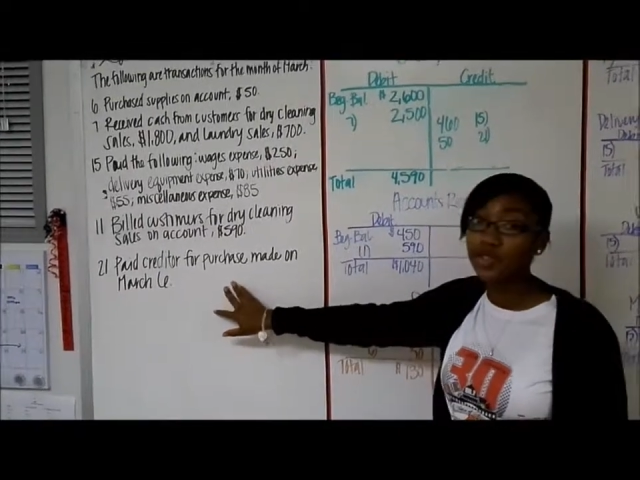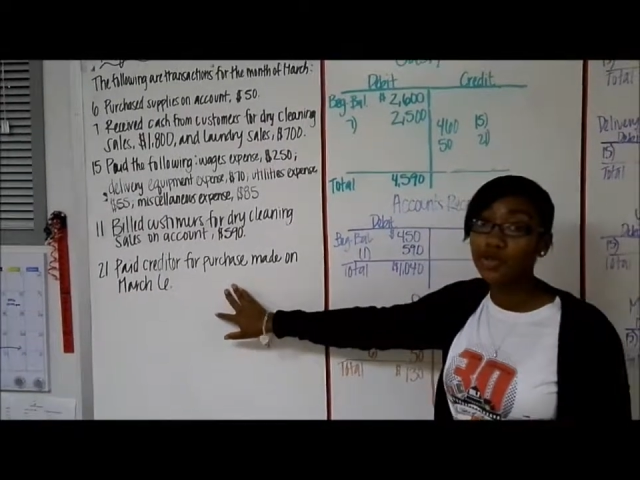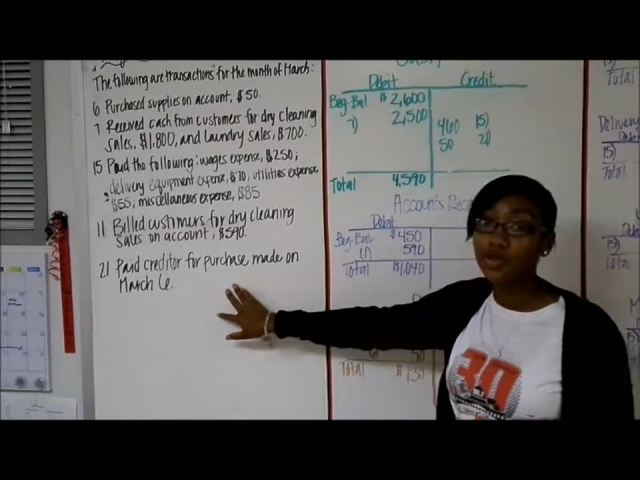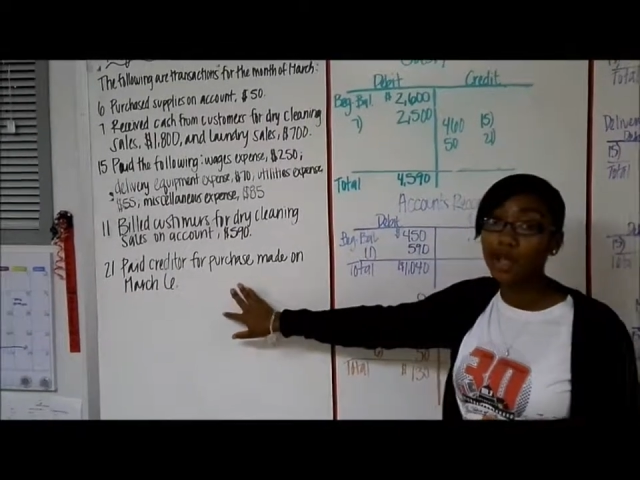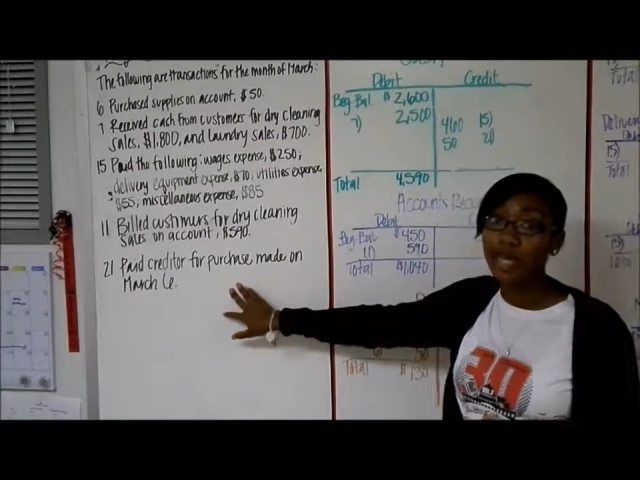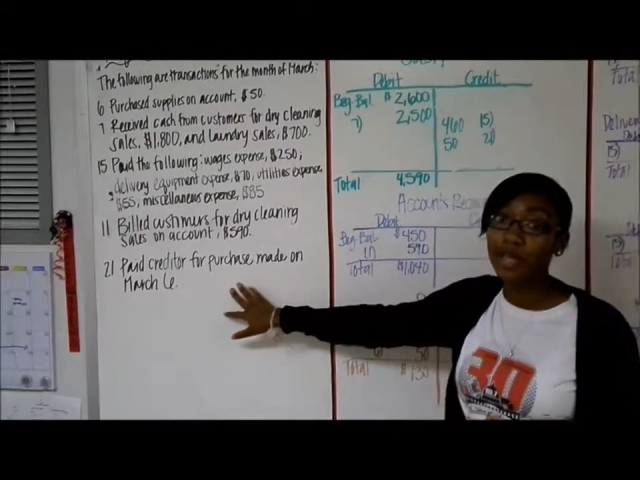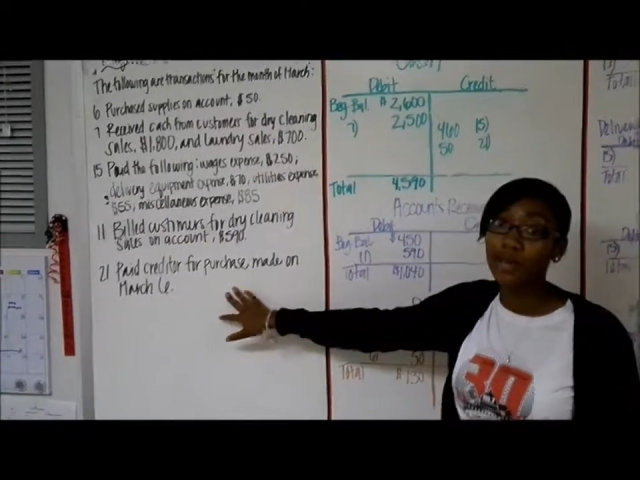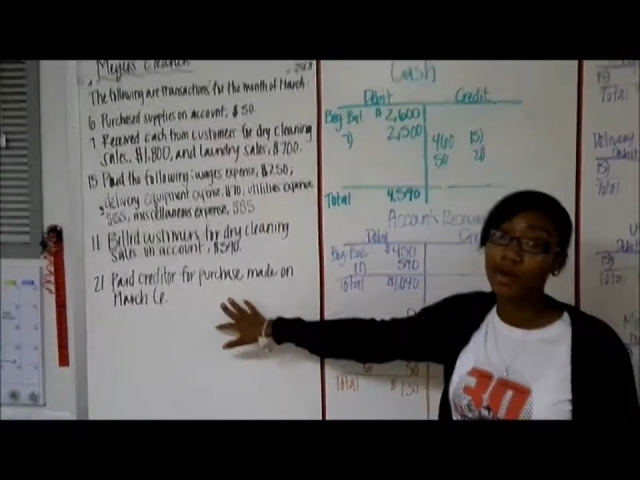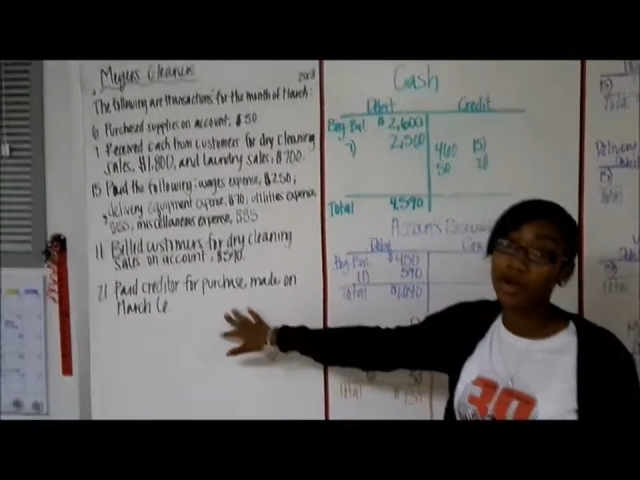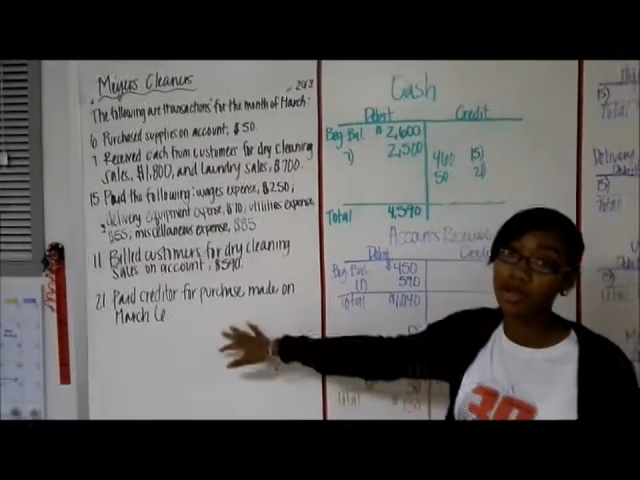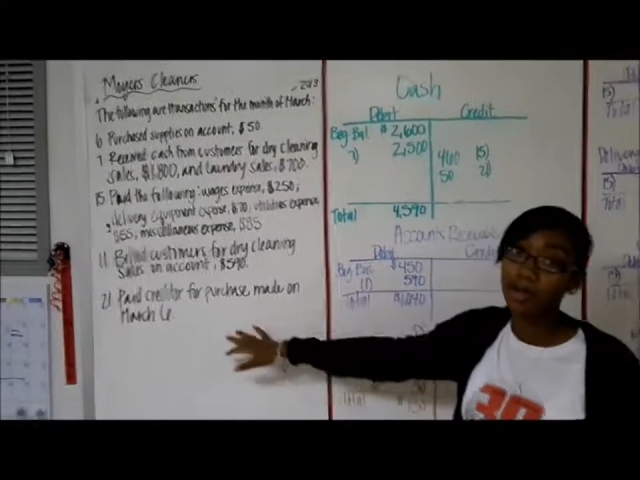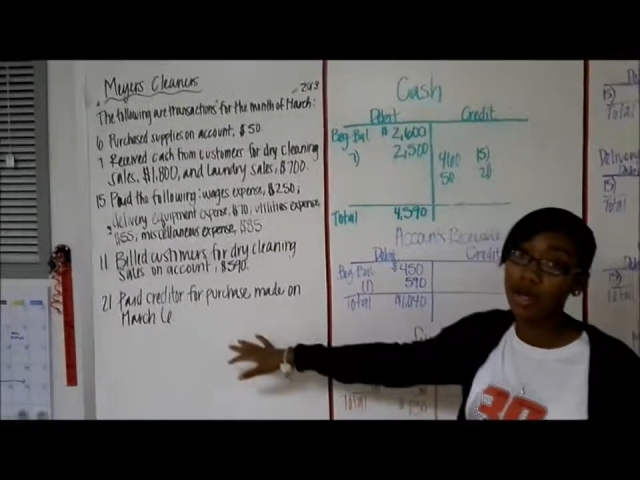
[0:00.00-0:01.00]
you made
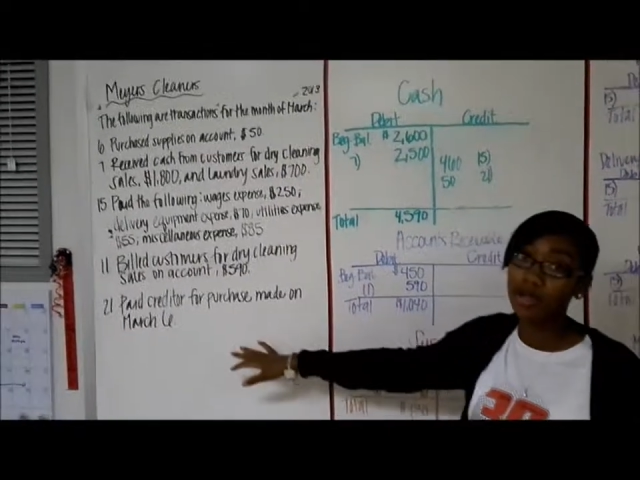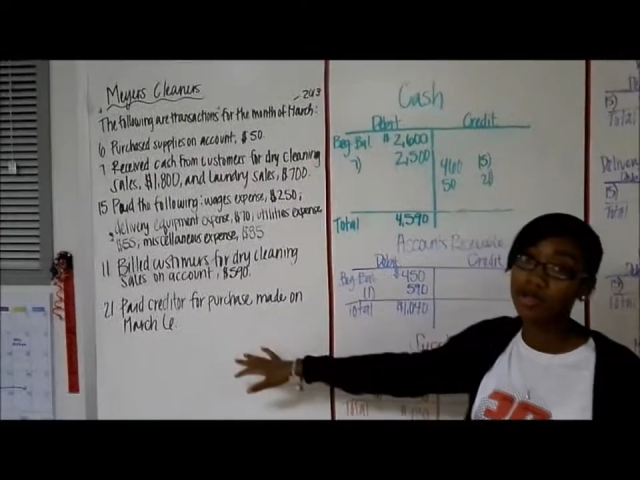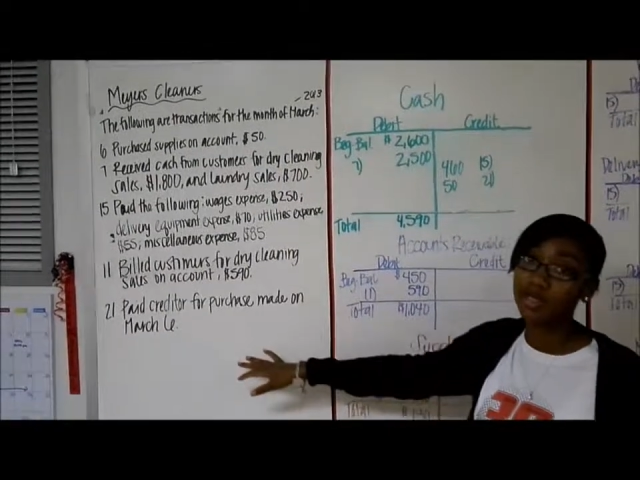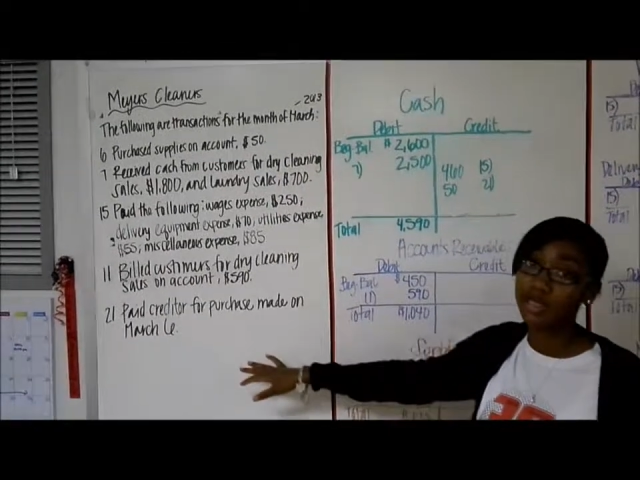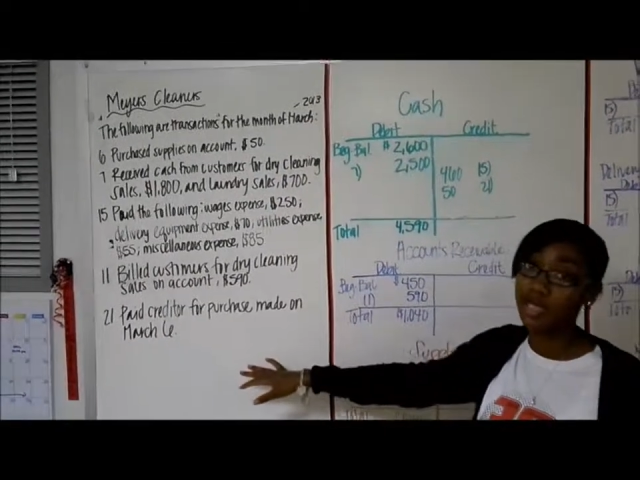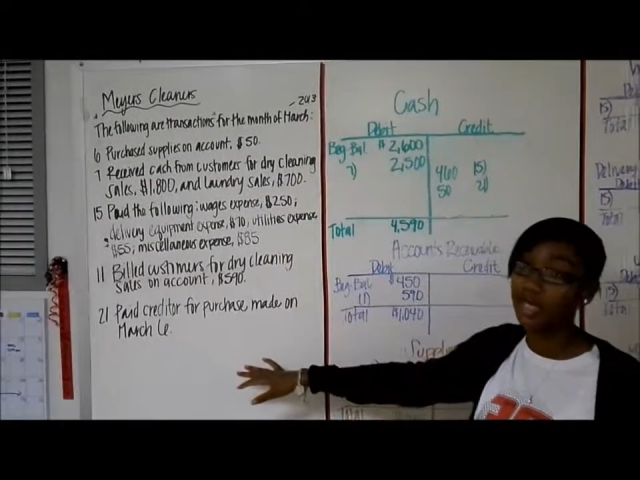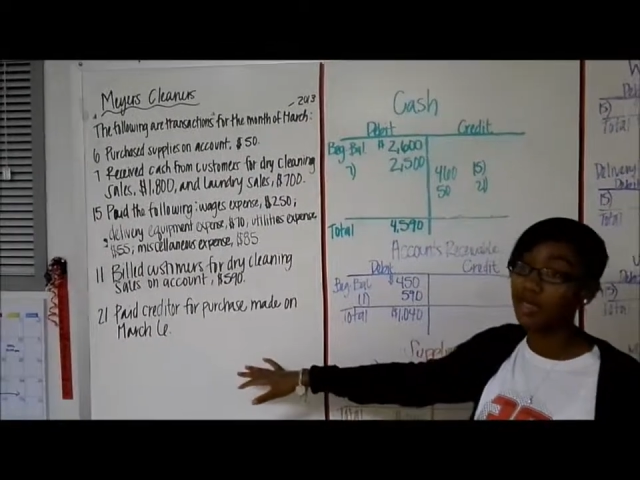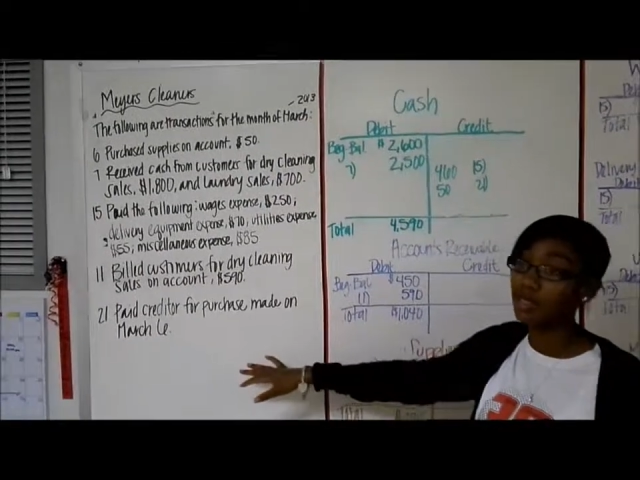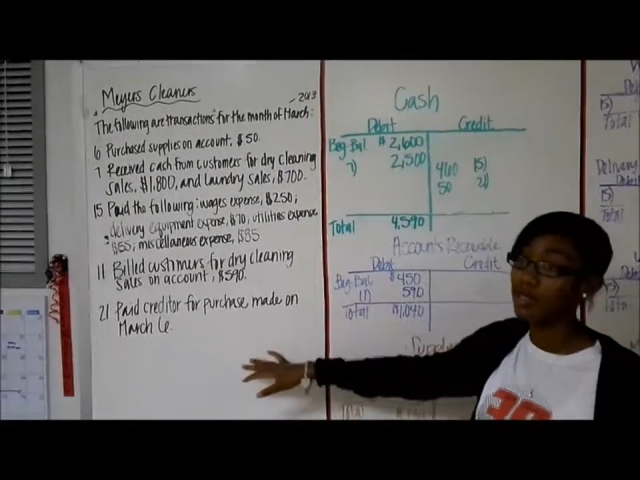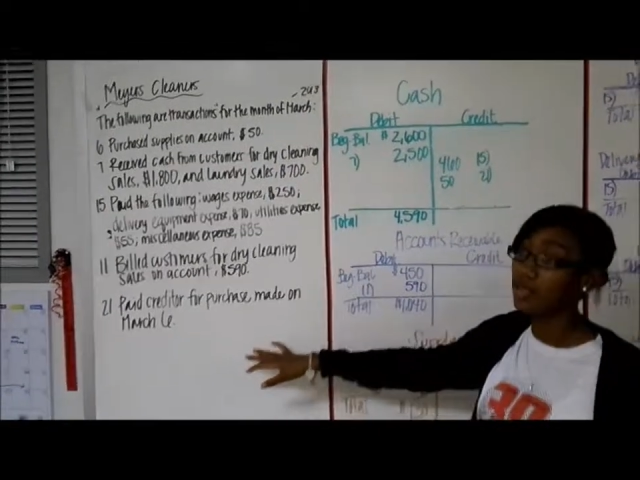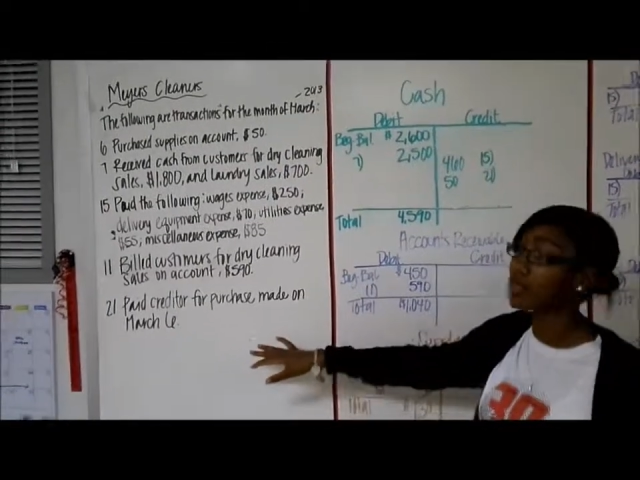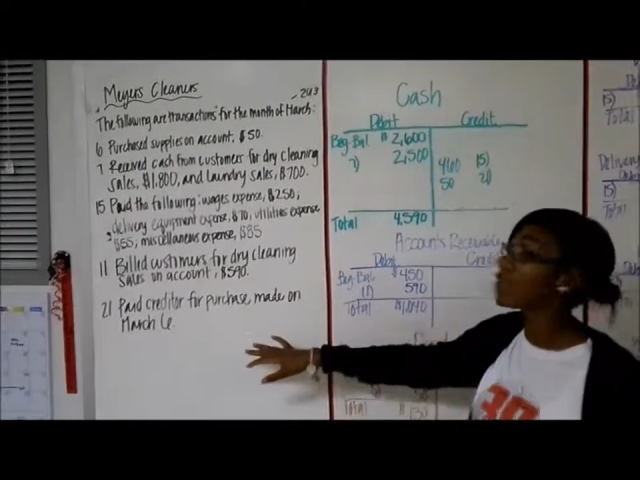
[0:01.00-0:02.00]
on March 6th.